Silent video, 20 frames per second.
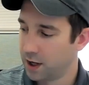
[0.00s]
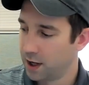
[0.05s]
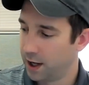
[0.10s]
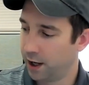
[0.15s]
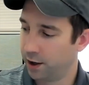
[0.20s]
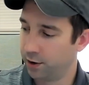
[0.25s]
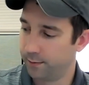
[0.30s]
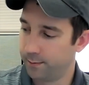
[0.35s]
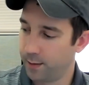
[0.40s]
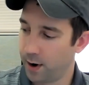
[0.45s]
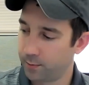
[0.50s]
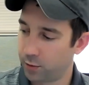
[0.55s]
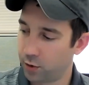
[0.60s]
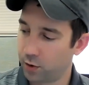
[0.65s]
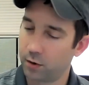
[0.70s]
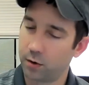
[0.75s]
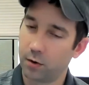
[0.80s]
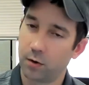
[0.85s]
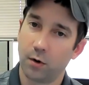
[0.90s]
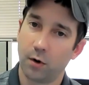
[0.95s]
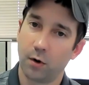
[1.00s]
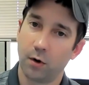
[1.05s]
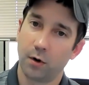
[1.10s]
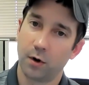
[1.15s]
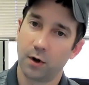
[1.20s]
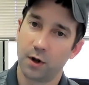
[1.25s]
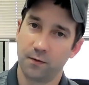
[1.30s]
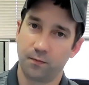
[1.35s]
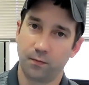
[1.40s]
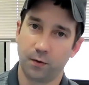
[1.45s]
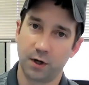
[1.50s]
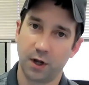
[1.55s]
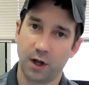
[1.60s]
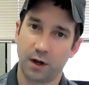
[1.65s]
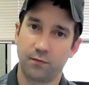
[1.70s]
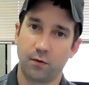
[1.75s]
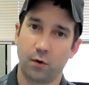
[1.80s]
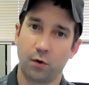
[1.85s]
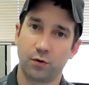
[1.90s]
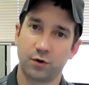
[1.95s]
And remember, if we take
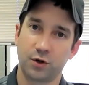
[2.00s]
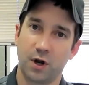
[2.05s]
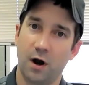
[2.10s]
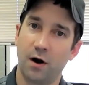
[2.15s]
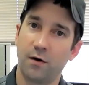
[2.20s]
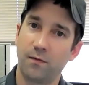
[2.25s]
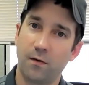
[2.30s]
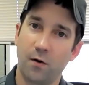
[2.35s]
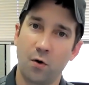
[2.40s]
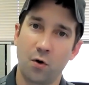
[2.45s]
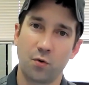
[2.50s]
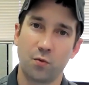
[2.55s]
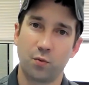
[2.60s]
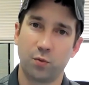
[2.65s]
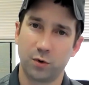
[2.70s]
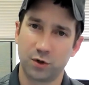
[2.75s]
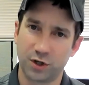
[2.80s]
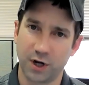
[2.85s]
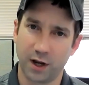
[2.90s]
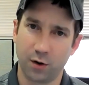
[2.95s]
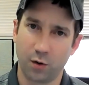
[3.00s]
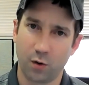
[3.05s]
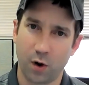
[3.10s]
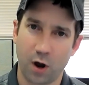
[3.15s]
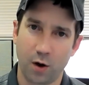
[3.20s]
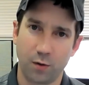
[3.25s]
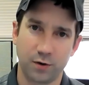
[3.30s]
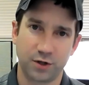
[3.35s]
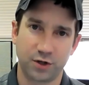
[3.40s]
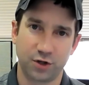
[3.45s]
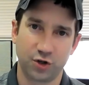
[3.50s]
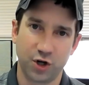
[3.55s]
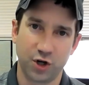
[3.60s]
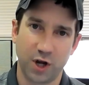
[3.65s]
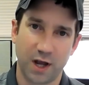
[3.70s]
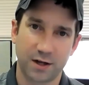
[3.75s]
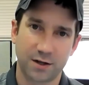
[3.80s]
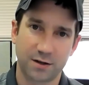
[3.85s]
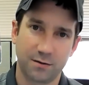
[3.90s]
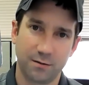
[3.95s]
photos on our phone, which I don't always
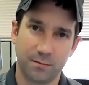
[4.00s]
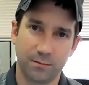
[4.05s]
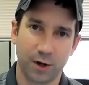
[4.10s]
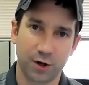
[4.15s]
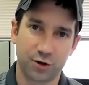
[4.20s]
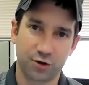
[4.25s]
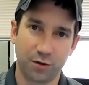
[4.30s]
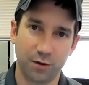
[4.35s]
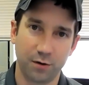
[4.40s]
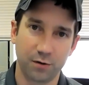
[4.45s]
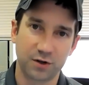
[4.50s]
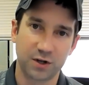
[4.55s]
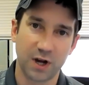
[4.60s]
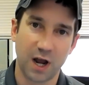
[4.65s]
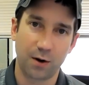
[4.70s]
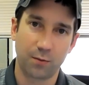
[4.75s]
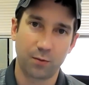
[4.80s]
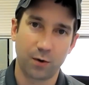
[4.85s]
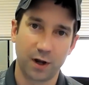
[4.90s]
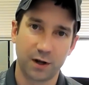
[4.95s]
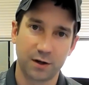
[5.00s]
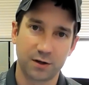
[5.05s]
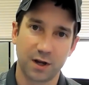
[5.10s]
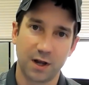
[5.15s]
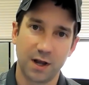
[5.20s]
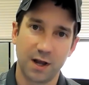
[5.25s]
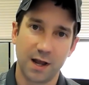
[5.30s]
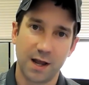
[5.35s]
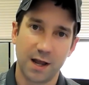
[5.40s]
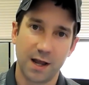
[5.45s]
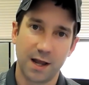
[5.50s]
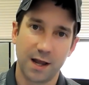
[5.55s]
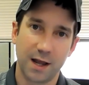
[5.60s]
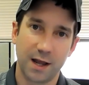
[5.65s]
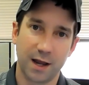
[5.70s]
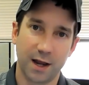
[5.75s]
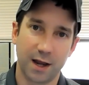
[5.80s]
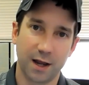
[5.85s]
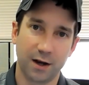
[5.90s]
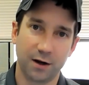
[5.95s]
suggest, make sure they're sideways
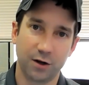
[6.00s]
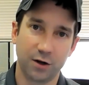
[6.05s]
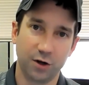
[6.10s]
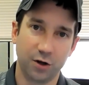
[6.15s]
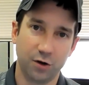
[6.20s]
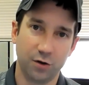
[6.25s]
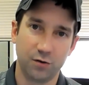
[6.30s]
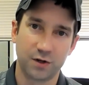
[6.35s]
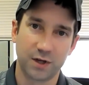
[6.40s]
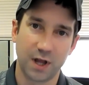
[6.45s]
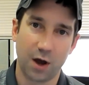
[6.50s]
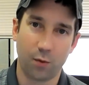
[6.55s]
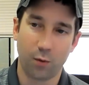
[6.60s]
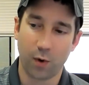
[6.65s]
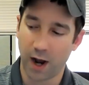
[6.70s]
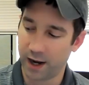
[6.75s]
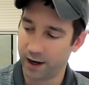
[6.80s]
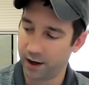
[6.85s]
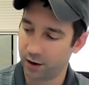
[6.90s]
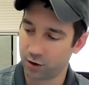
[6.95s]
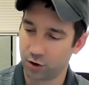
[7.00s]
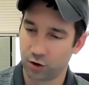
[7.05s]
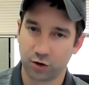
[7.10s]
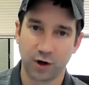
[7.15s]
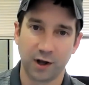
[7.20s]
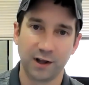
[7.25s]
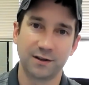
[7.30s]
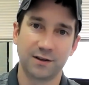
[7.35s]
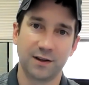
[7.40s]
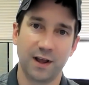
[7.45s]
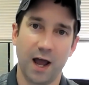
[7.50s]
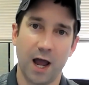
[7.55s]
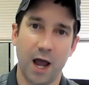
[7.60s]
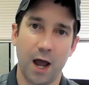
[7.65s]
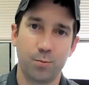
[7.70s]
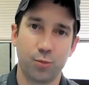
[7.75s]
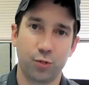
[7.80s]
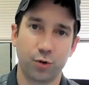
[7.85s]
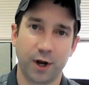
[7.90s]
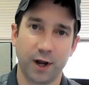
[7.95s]
and use that wide angle lens that
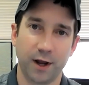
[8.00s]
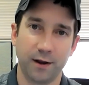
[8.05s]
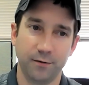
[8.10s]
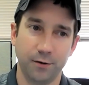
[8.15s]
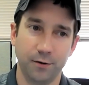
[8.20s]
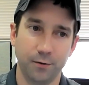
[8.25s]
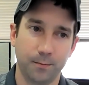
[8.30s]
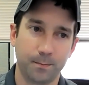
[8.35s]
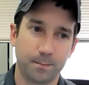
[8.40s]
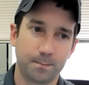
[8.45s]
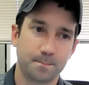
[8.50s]
Apple gave you.